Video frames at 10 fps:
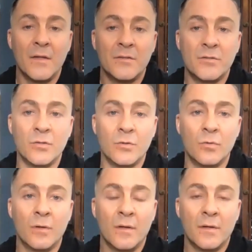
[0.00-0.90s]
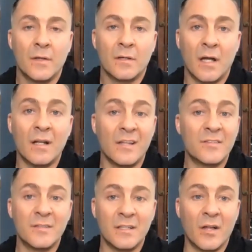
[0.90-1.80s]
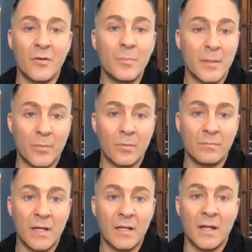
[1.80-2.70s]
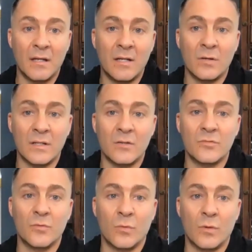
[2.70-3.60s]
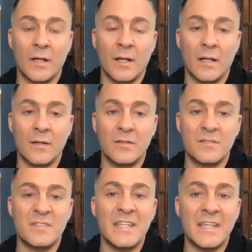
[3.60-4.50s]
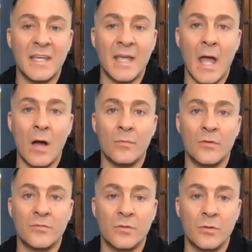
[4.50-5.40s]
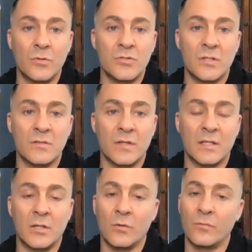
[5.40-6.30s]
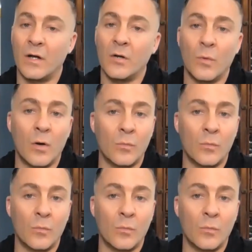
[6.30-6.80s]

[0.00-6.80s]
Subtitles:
to kind of listening to other people and hearing their story, and then seeking out the solutions. Like, you're very well